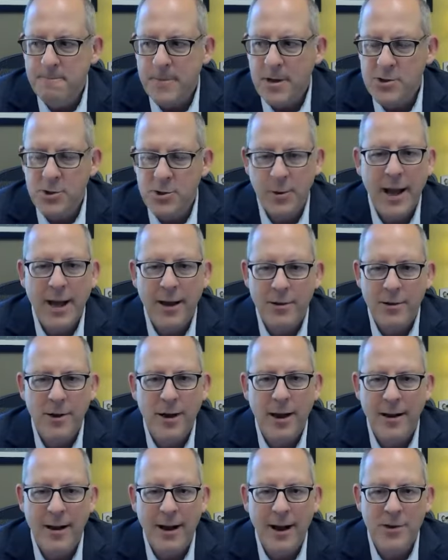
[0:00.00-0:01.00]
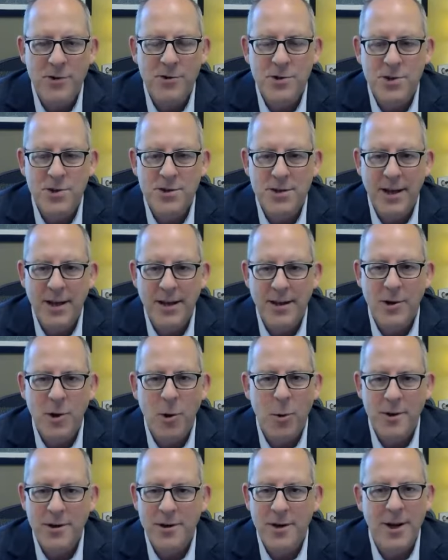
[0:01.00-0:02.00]
So yeah, I used to say
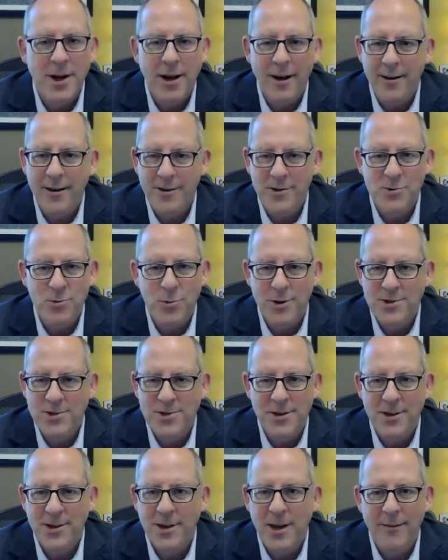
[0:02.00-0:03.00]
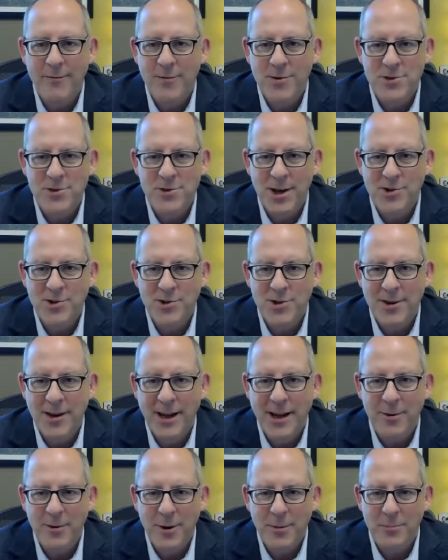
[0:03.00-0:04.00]
going to college wasn't a conversation. I
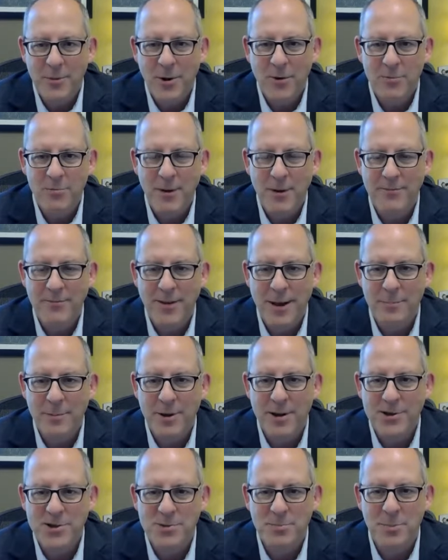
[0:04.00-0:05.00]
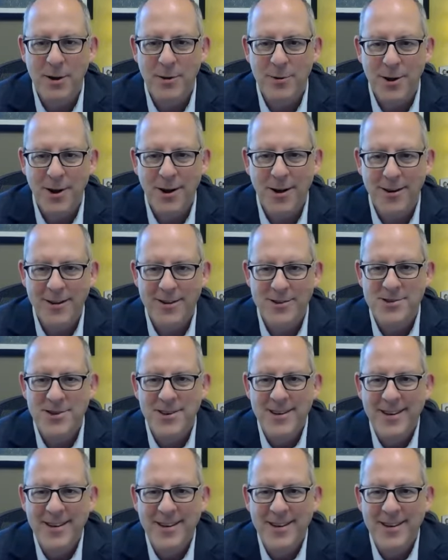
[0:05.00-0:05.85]
don't even know if my family could spell college.